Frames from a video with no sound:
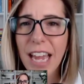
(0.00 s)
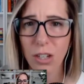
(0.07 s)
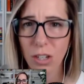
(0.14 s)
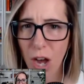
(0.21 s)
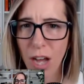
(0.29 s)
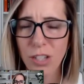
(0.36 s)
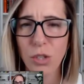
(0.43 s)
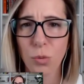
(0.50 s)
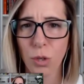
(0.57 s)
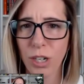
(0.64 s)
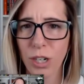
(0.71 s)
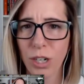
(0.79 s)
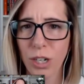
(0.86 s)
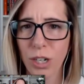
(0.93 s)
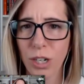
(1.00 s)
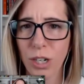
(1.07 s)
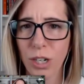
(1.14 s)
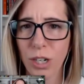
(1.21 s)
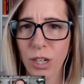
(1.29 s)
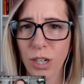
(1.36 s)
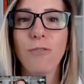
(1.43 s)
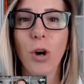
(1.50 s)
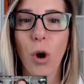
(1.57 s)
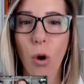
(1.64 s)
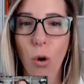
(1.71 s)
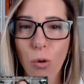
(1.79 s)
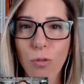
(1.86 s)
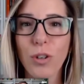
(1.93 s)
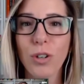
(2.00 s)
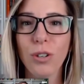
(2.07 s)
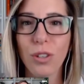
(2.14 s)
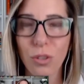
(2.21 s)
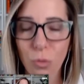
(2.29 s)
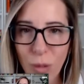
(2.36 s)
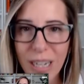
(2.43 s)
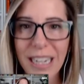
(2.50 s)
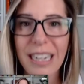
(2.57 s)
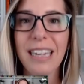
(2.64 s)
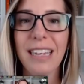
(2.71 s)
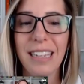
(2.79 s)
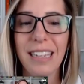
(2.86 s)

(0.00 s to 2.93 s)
God's word for over 3.